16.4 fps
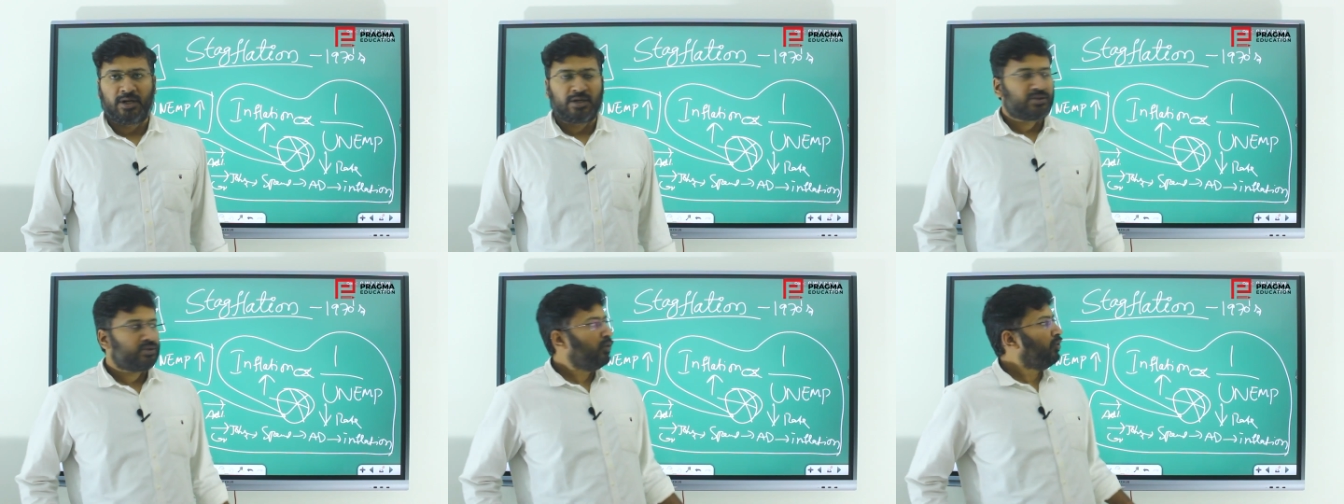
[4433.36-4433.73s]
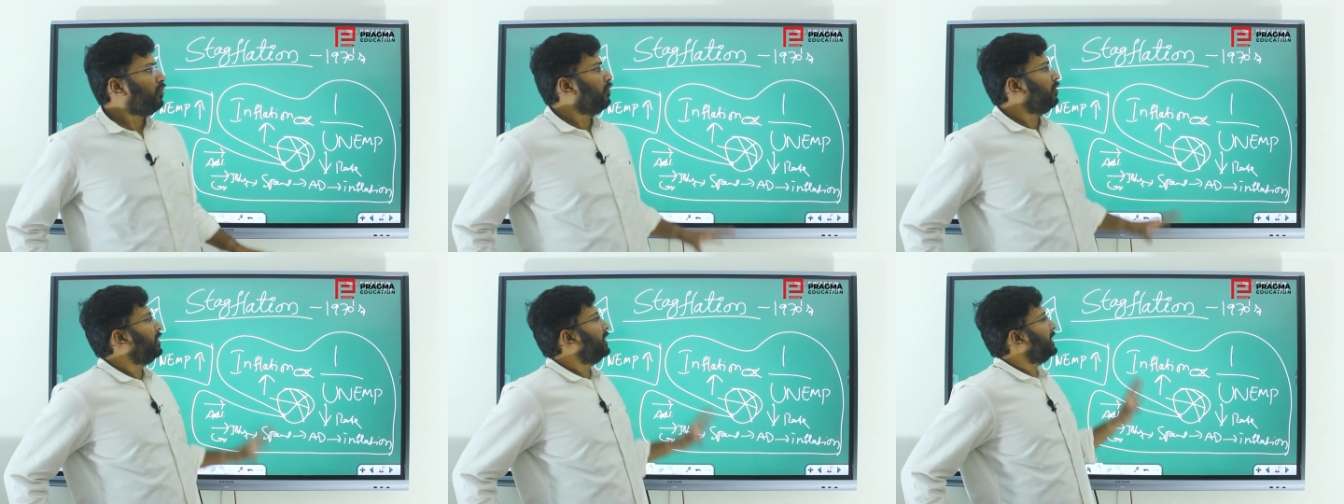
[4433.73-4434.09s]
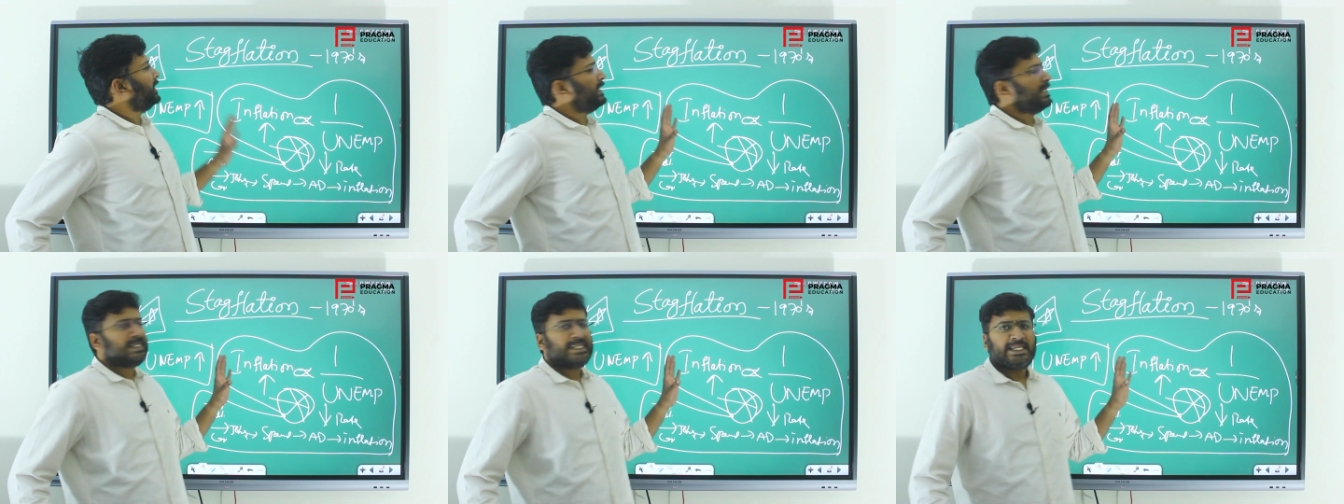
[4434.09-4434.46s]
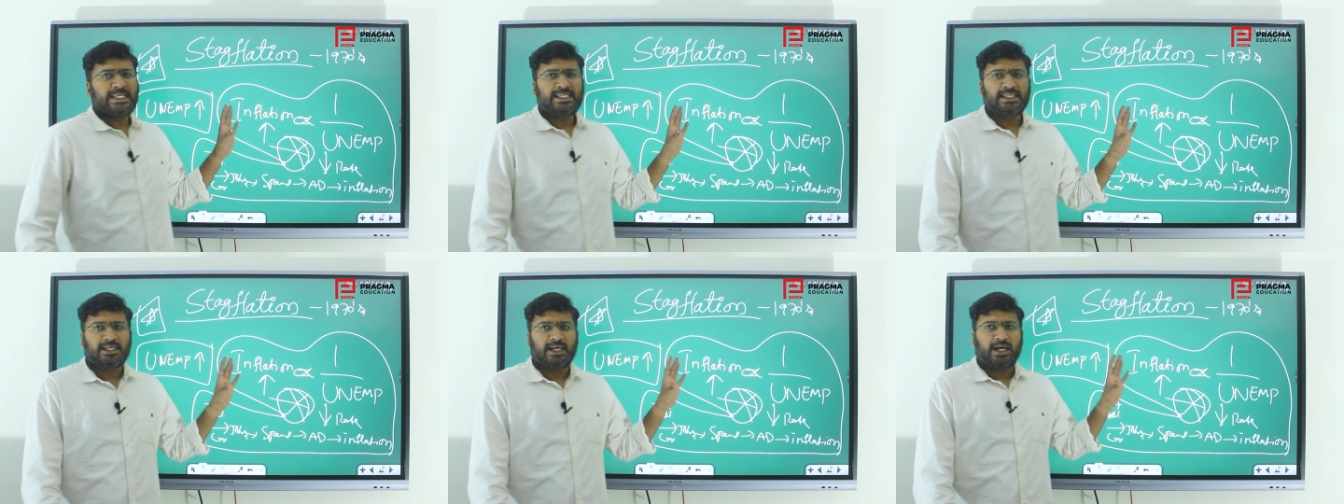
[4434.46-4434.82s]
So this
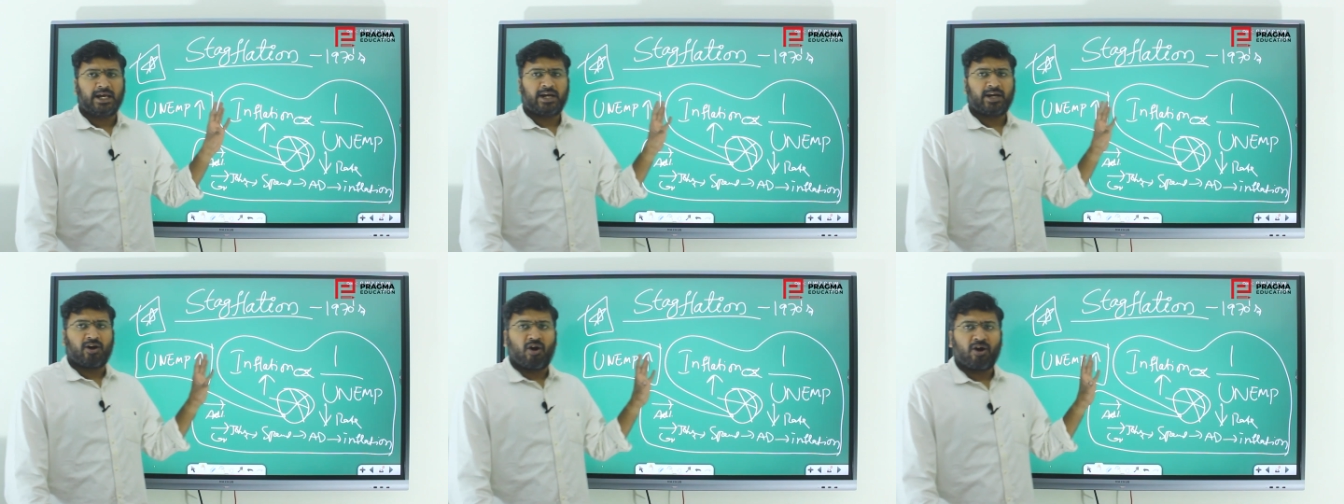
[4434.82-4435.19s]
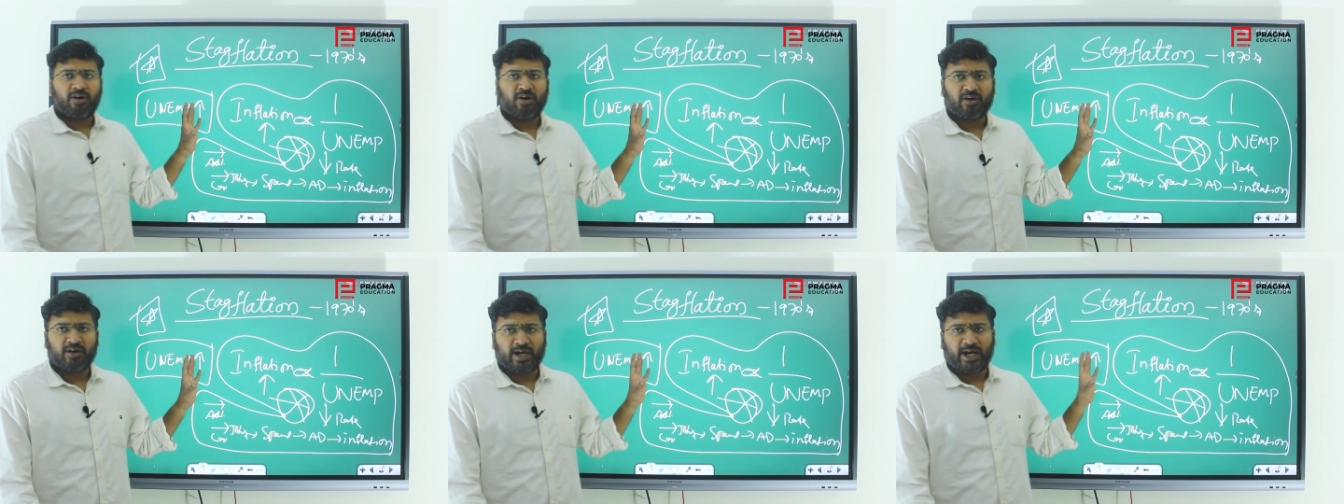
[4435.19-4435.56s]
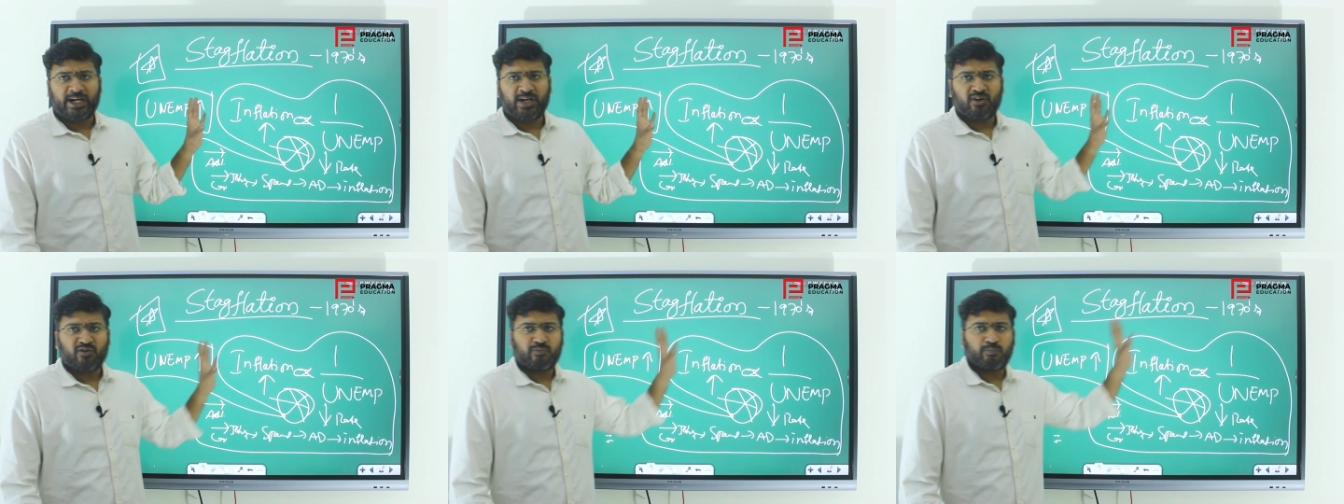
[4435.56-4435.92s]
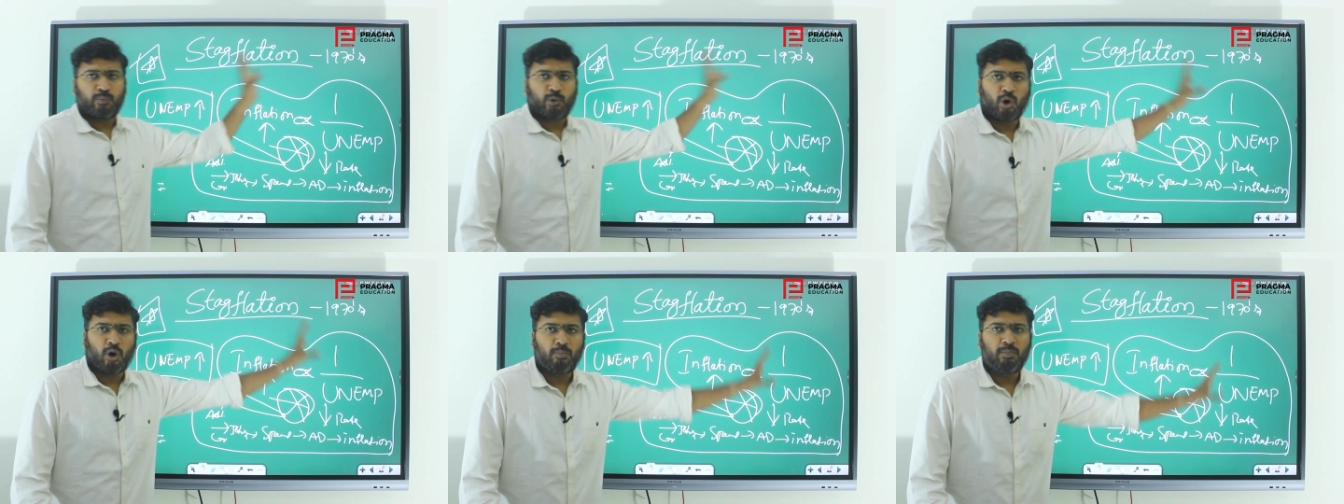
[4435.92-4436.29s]
is a kind of
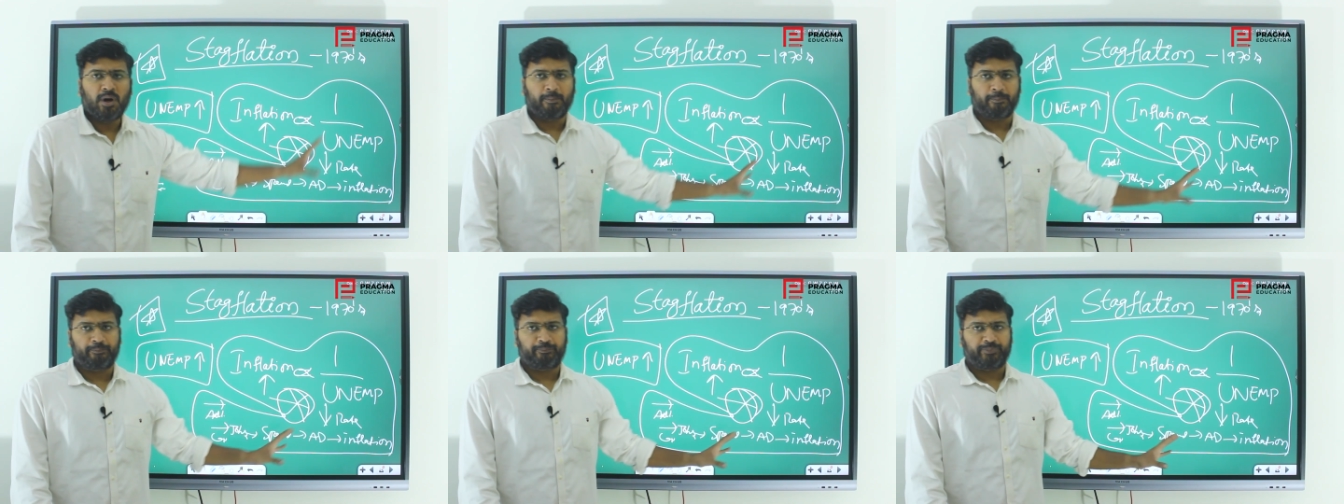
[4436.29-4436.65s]
problem.